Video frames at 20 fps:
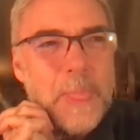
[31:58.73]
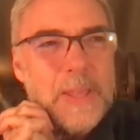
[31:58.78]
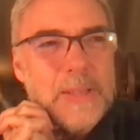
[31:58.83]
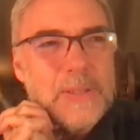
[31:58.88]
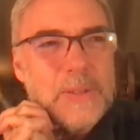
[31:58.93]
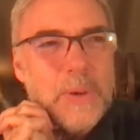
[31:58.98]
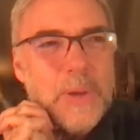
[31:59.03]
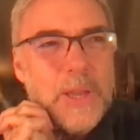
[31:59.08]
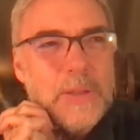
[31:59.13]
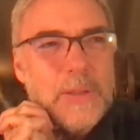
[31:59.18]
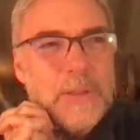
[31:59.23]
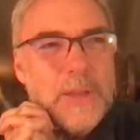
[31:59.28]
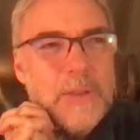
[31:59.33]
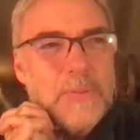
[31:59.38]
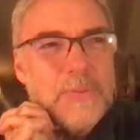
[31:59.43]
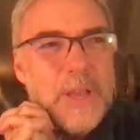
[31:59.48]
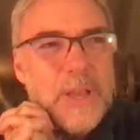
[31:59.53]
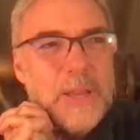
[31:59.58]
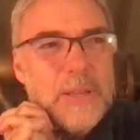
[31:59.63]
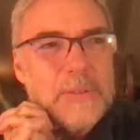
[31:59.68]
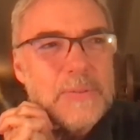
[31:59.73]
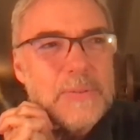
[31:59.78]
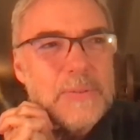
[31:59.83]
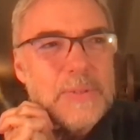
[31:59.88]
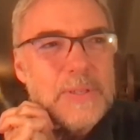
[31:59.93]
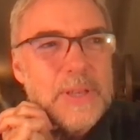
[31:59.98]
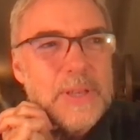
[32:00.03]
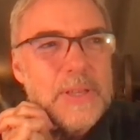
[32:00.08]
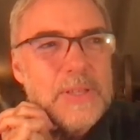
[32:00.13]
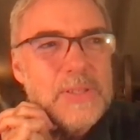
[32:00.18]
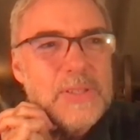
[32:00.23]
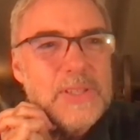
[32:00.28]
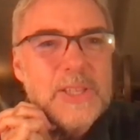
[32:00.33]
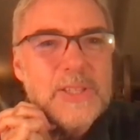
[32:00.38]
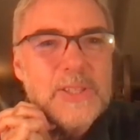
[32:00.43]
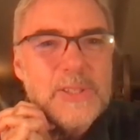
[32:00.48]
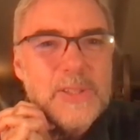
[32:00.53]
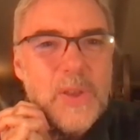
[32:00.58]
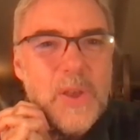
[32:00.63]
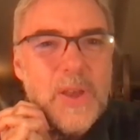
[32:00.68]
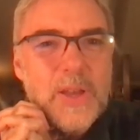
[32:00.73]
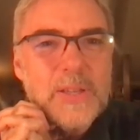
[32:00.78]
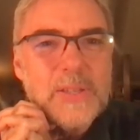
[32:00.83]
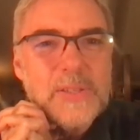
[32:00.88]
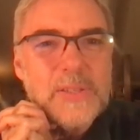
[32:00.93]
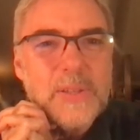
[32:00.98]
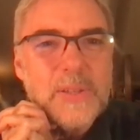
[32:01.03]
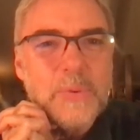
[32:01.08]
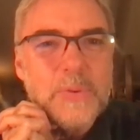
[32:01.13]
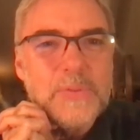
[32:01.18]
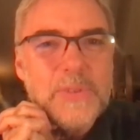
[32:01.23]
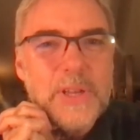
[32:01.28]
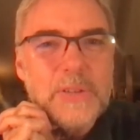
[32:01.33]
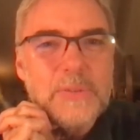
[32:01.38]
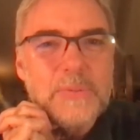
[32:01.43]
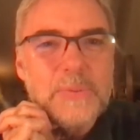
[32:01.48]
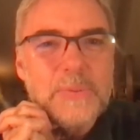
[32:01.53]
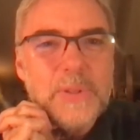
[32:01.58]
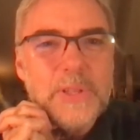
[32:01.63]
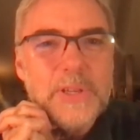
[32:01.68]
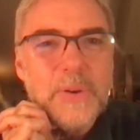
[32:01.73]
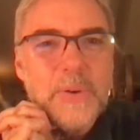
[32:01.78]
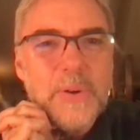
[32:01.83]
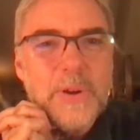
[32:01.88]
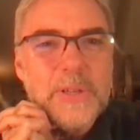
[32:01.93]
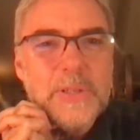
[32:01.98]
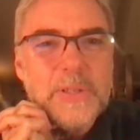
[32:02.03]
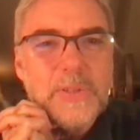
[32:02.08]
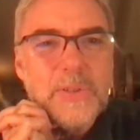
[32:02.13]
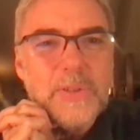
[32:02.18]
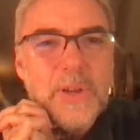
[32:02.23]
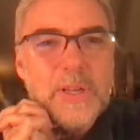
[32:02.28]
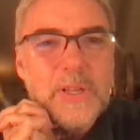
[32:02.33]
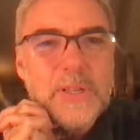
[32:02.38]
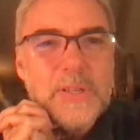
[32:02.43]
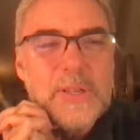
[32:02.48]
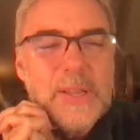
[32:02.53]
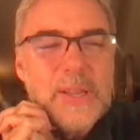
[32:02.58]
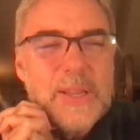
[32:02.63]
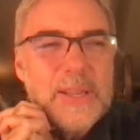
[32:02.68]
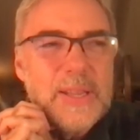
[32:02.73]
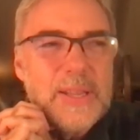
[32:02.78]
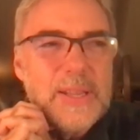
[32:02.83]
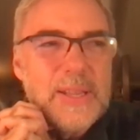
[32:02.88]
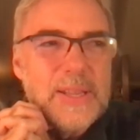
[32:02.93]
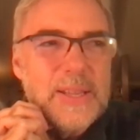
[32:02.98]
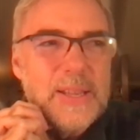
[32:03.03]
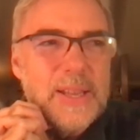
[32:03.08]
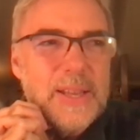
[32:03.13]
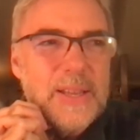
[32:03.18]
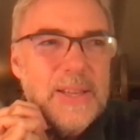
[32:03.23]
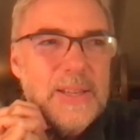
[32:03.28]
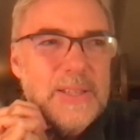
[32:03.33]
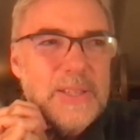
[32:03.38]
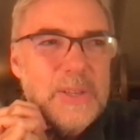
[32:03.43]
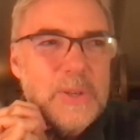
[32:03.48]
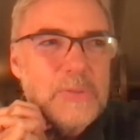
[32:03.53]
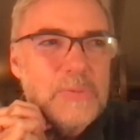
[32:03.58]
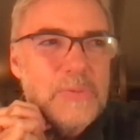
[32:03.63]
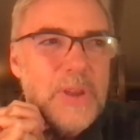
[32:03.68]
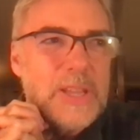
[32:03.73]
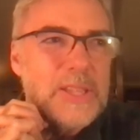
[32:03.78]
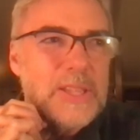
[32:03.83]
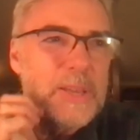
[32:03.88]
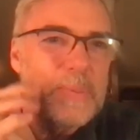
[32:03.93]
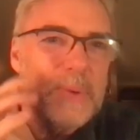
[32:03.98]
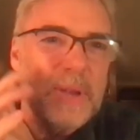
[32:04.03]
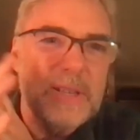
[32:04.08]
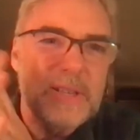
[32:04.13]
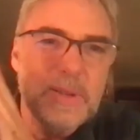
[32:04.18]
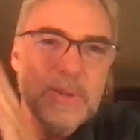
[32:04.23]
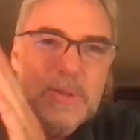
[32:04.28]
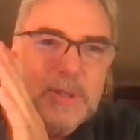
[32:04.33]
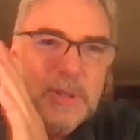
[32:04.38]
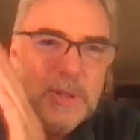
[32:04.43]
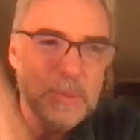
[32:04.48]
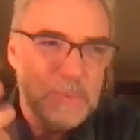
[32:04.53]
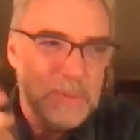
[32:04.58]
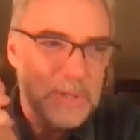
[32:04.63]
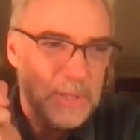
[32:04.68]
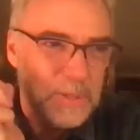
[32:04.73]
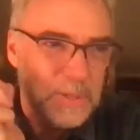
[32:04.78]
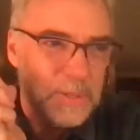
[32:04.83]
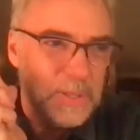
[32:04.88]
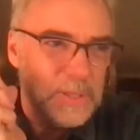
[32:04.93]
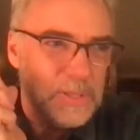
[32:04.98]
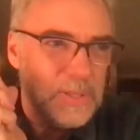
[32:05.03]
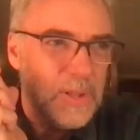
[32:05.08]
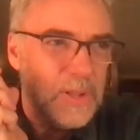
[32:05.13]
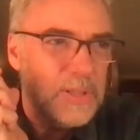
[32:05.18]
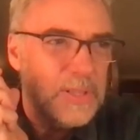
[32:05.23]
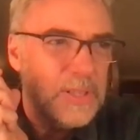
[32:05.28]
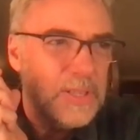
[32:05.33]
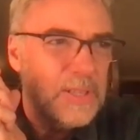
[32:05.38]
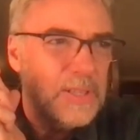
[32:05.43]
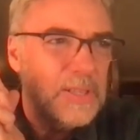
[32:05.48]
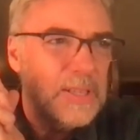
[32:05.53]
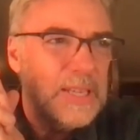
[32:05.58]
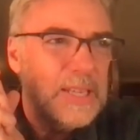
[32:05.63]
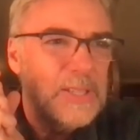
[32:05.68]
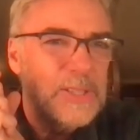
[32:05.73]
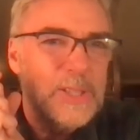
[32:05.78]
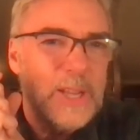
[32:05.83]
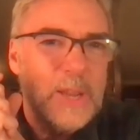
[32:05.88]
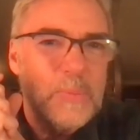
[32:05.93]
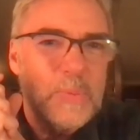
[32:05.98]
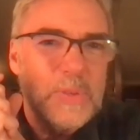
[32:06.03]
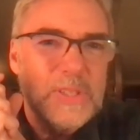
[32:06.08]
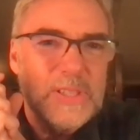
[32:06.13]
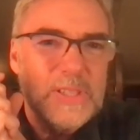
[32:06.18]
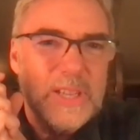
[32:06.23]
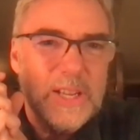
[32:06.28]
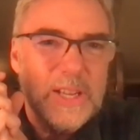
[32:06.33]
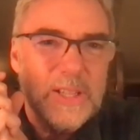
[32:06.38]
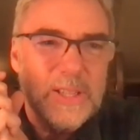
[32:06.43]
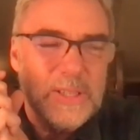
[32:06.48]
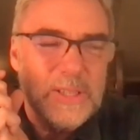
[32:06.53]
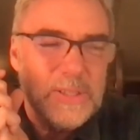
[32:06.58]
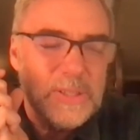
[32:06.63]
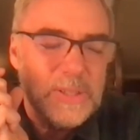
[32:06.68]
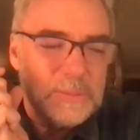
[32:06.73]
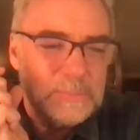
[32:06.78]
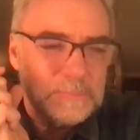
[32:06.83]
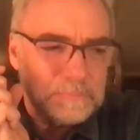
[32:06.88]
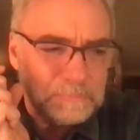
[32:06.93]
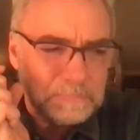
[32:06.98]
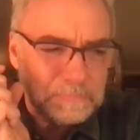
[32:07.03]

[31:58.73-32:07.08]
So I, have got uh, six songs that we've done fully orchestrated uh, you can uh-huh. find them on YouTube too. That's called uh, His Name Was Nicholas.